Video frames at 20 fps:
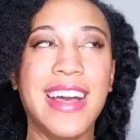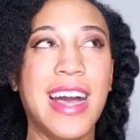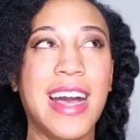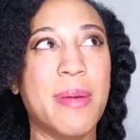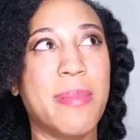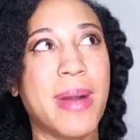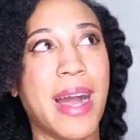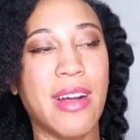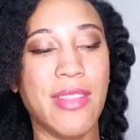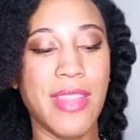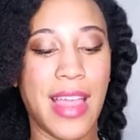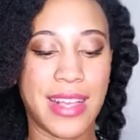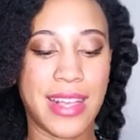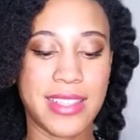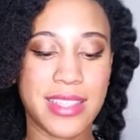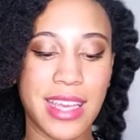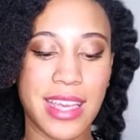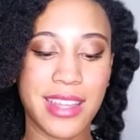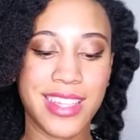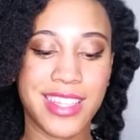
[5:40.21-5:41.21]
about, like
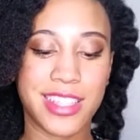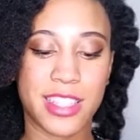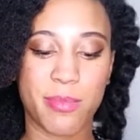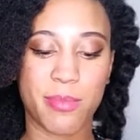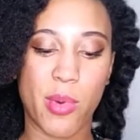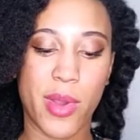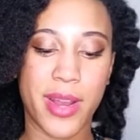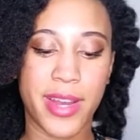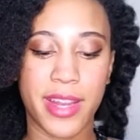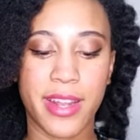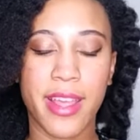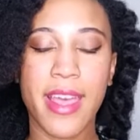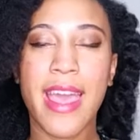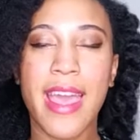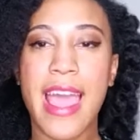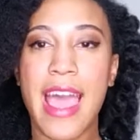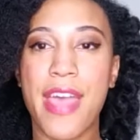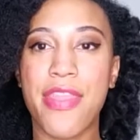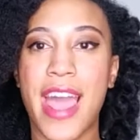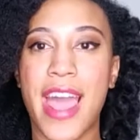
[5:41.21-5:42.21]
slightly disappointed,
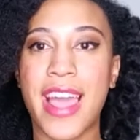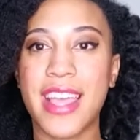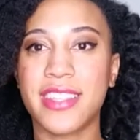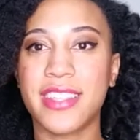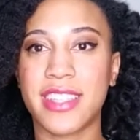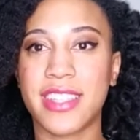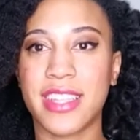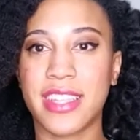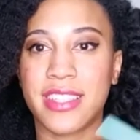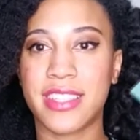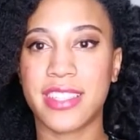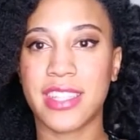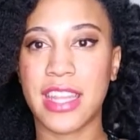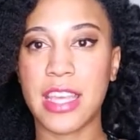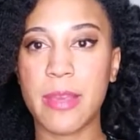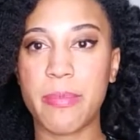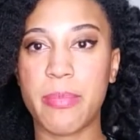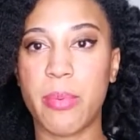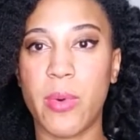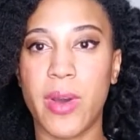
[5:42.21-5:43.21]
and that is the
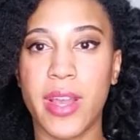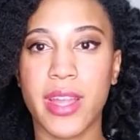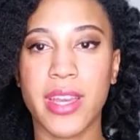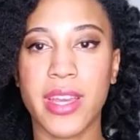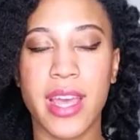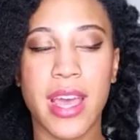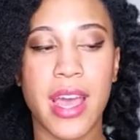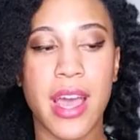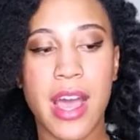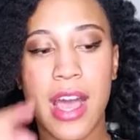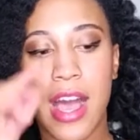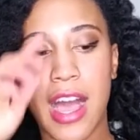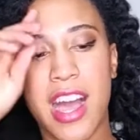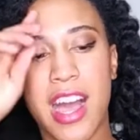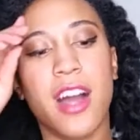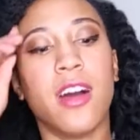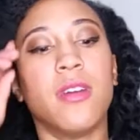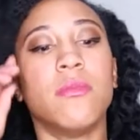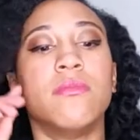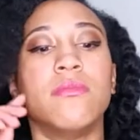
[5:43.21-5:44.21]
Sleep one.
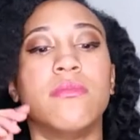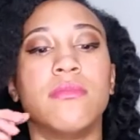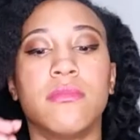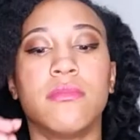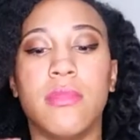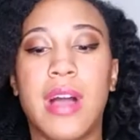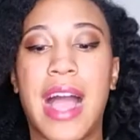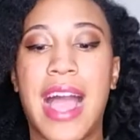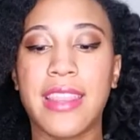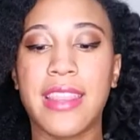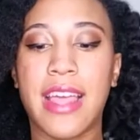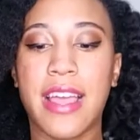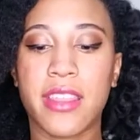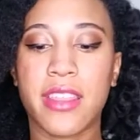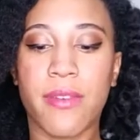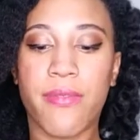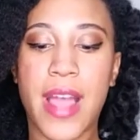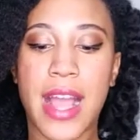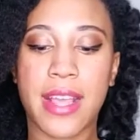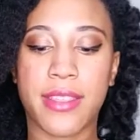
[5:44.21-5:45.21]
I like
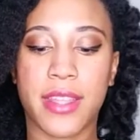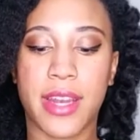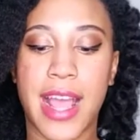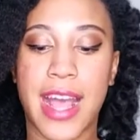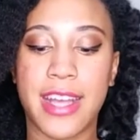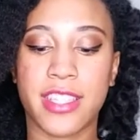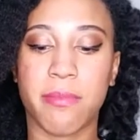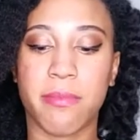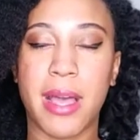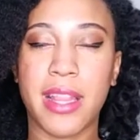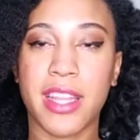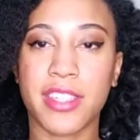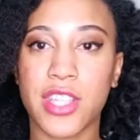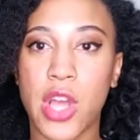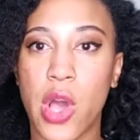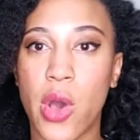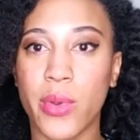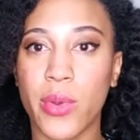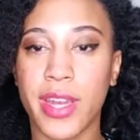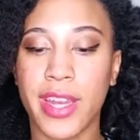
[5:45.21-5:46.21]
the fact that it has
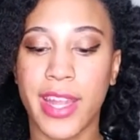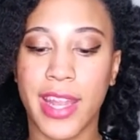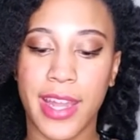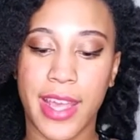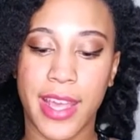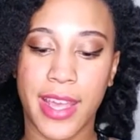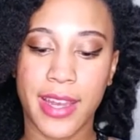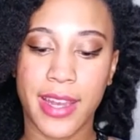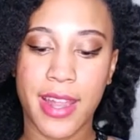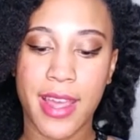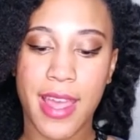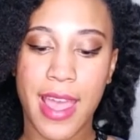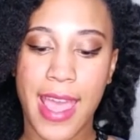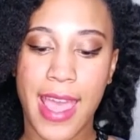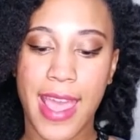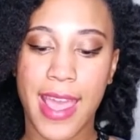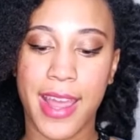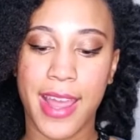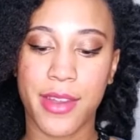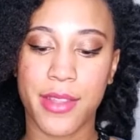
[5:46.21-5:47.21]
melatonin in it
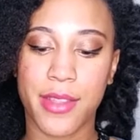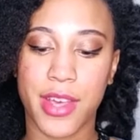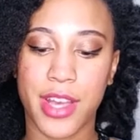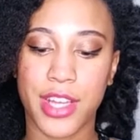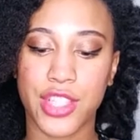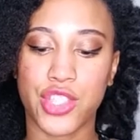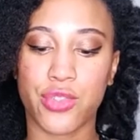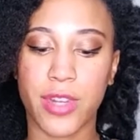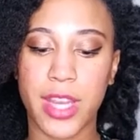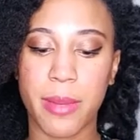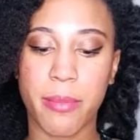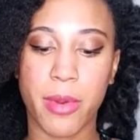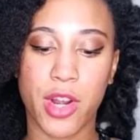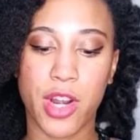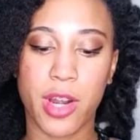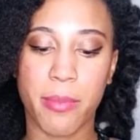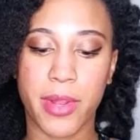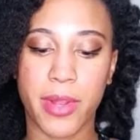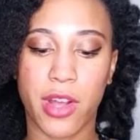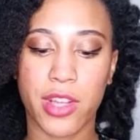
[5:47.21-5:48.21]
and the dream
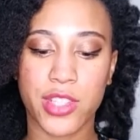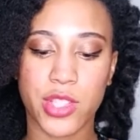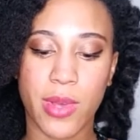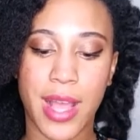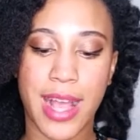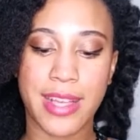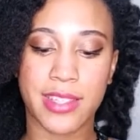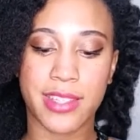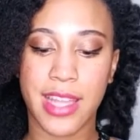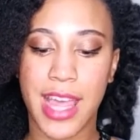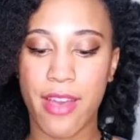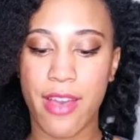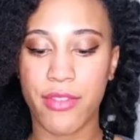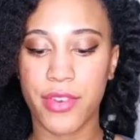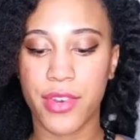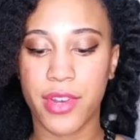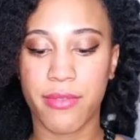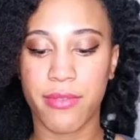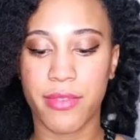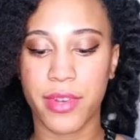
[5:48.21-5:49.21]
herb. It also has
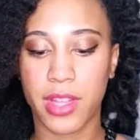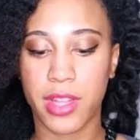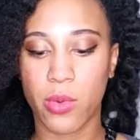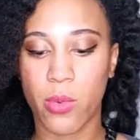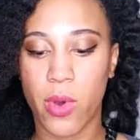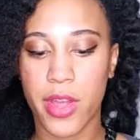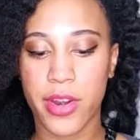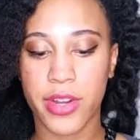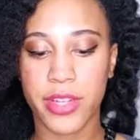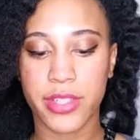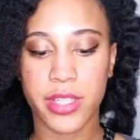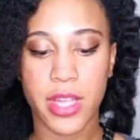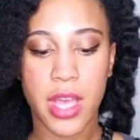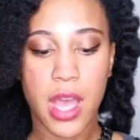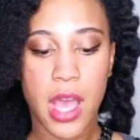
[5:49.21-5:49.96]
lavender, vanilla waters.